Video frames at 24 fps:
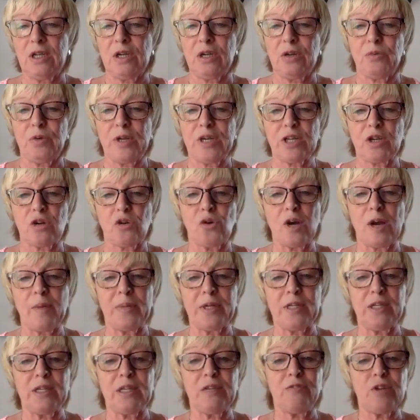when a
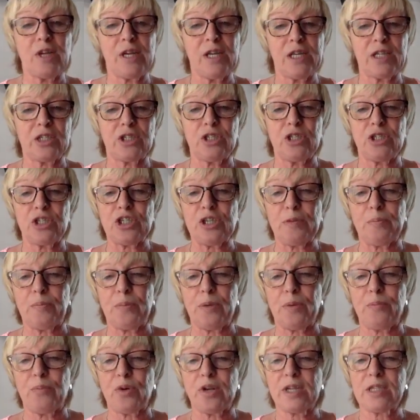cohabiting relationship
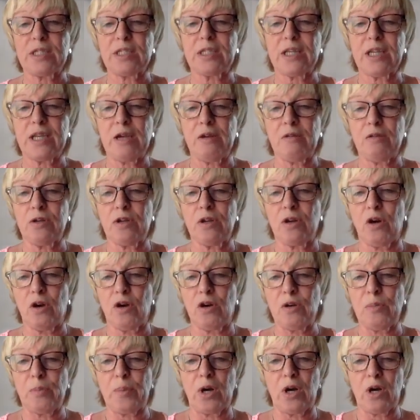breaks down
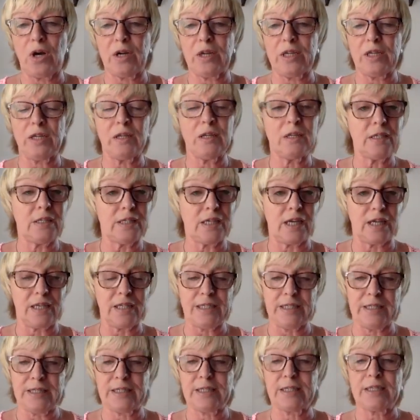or a partner
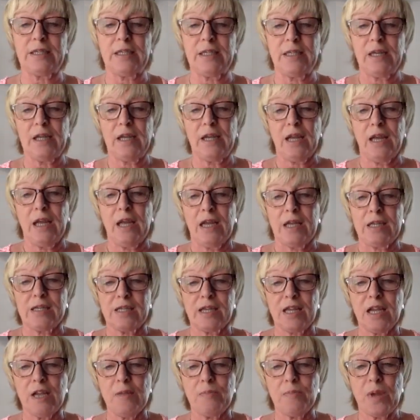dies?
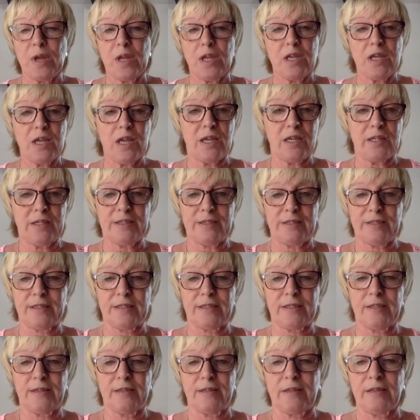Type
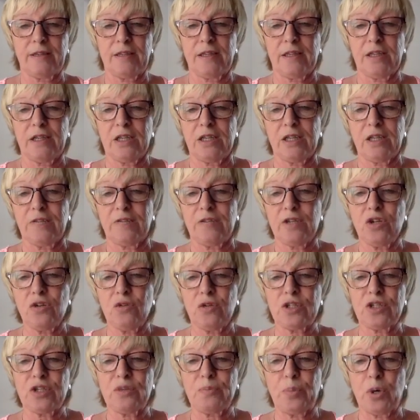yes if you
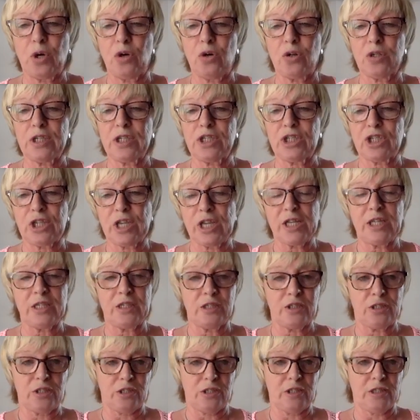would support a
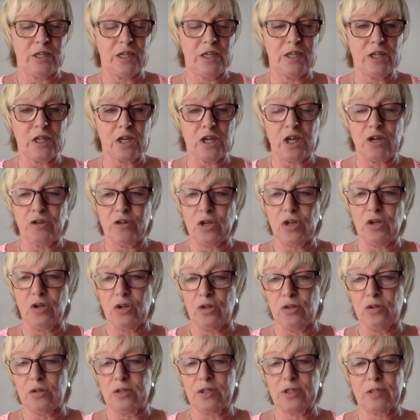change in the current
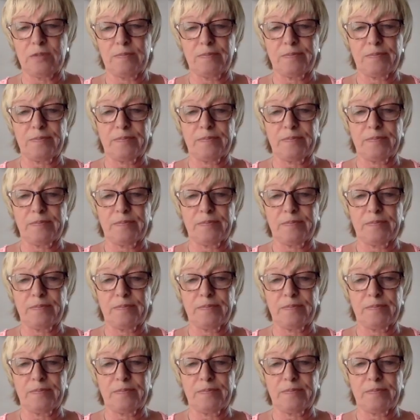laws.